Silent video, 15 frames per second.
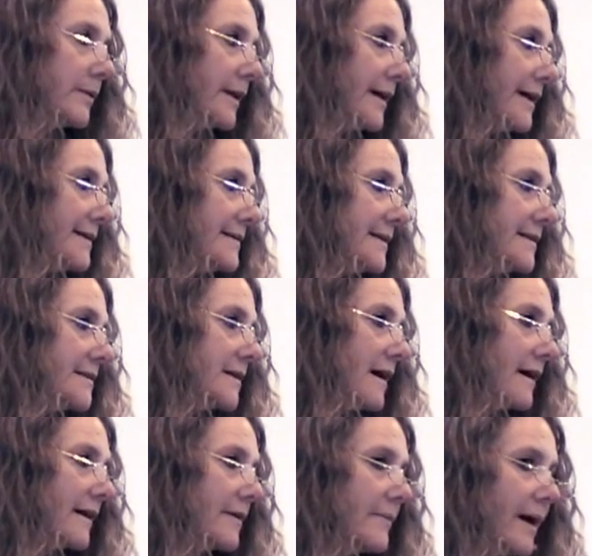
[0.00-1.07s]
place, he's
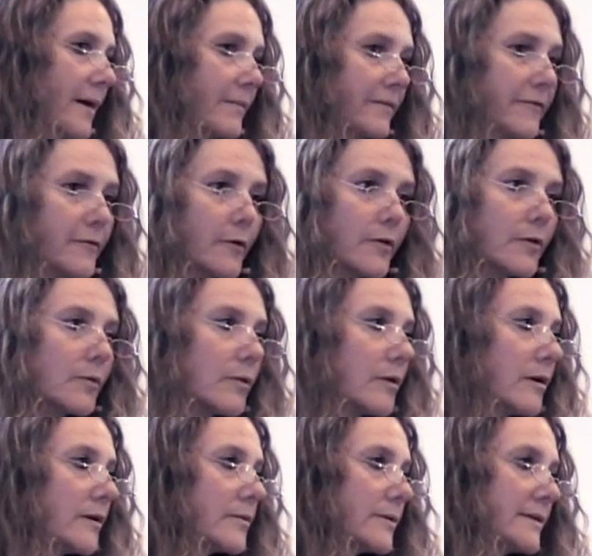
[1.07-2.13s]
talking about before the
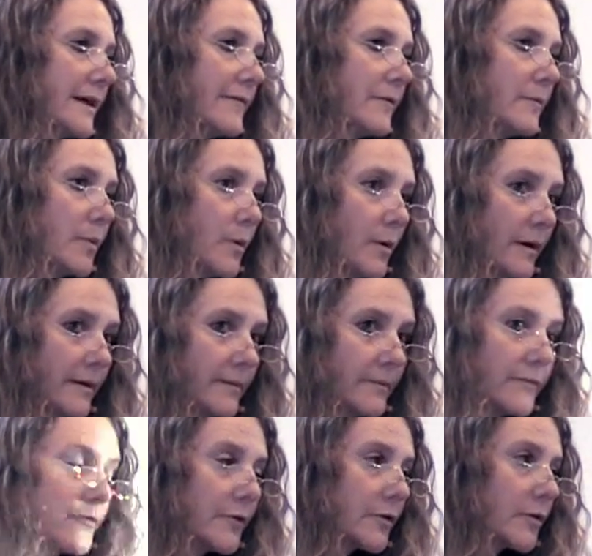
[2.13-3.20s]
world was ever born,
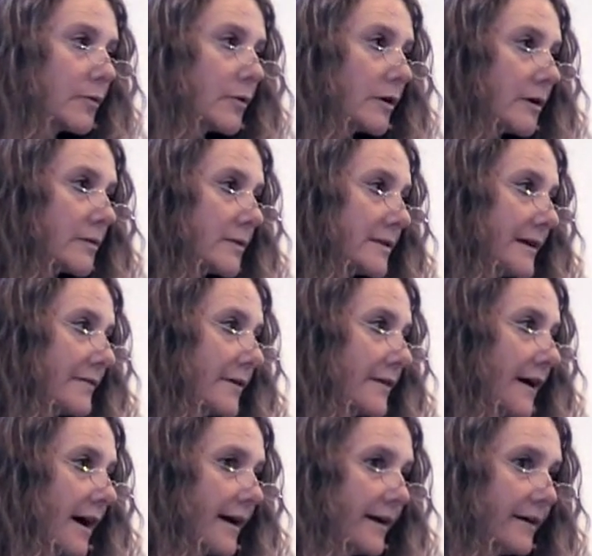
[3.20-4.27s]
before the world was ever
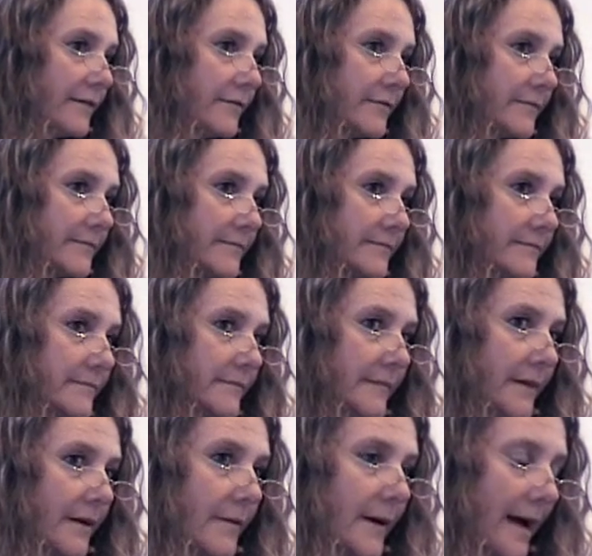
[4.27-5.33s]
thought of.
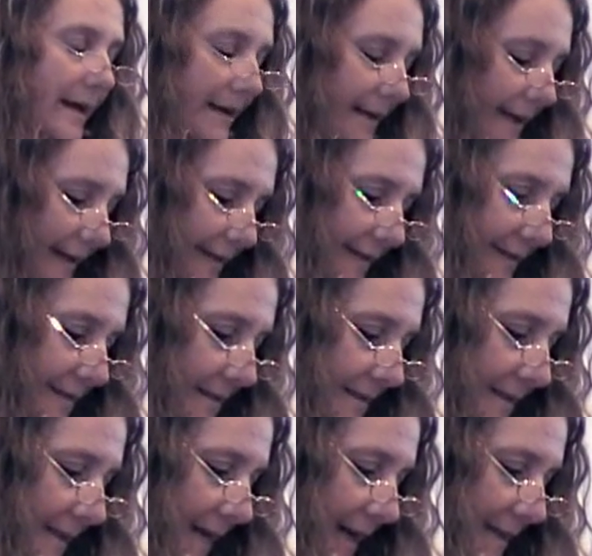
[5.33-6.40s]
All right? This is
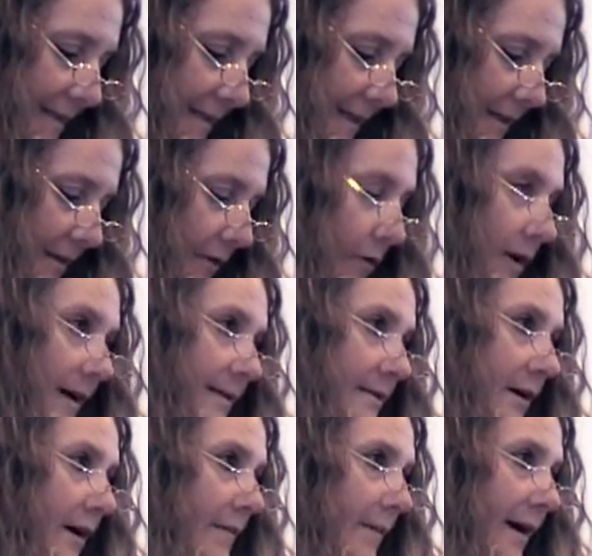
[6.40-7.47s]
the idea that crossed
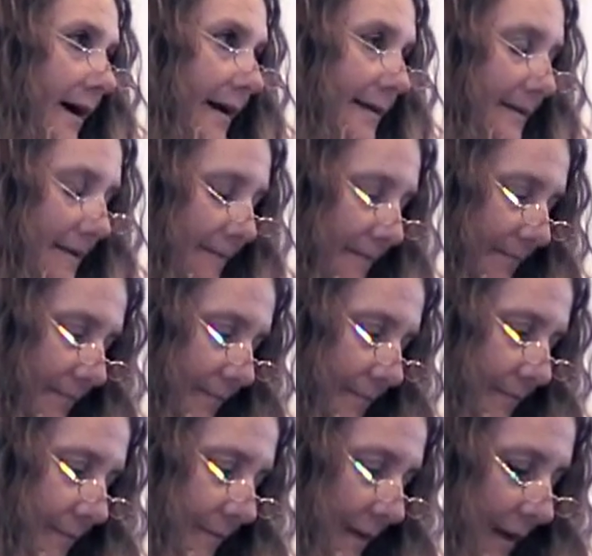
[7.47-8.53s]
our mind.
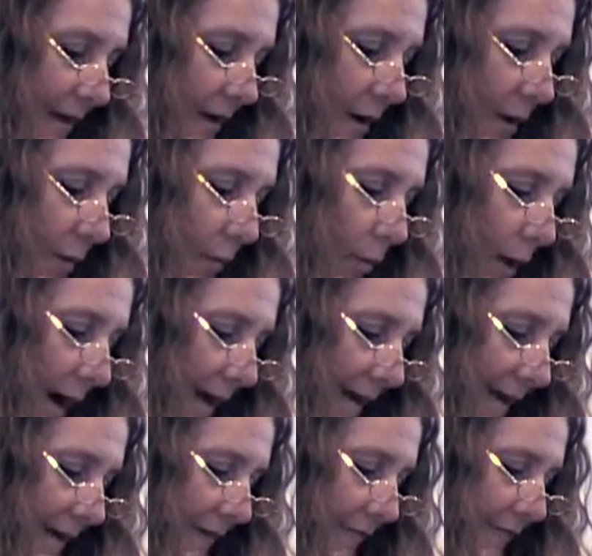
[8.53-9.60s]
What
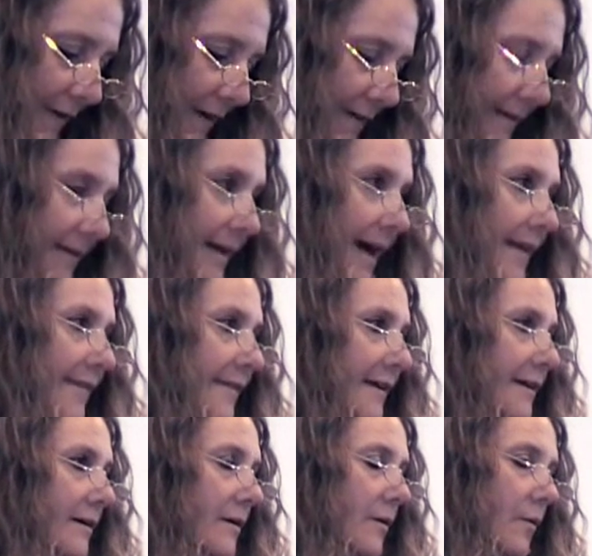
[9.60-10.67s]
if
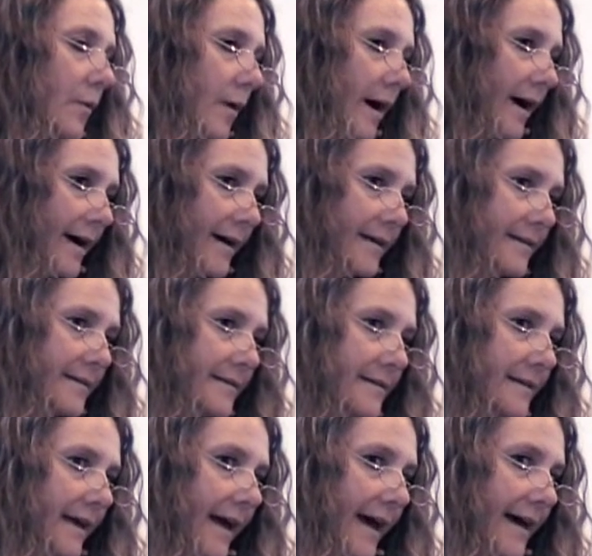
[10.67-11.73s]
nothing was
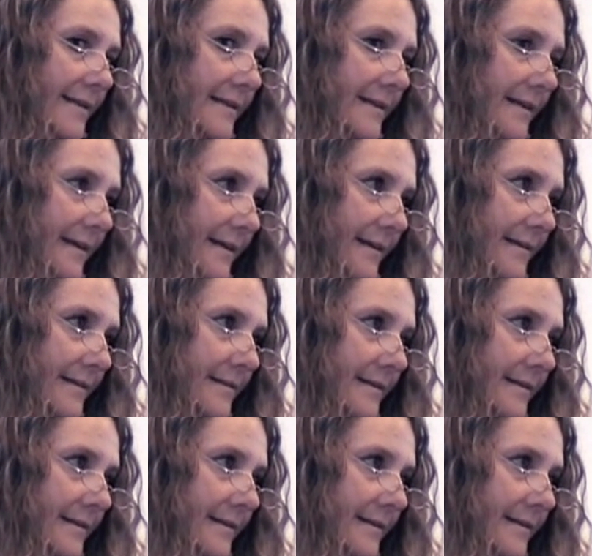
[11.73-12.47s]
as it is?